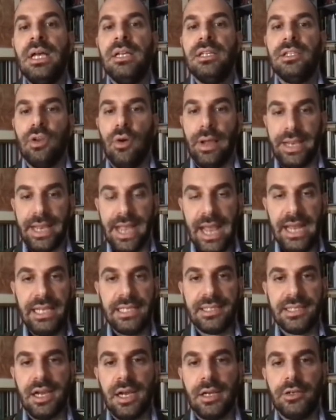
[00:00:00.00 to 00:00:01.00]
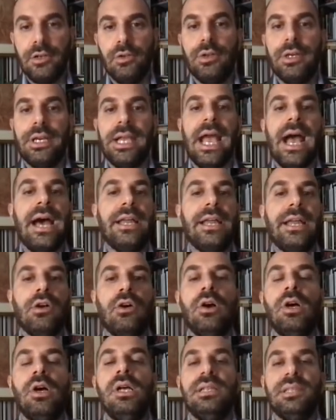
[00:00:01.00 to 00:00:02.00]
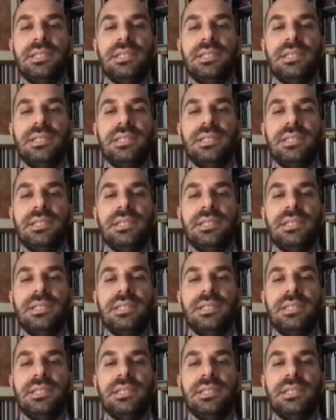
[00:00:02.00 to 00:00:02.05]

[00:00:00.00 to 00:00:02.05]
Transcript: So again, it's Cardinal Riario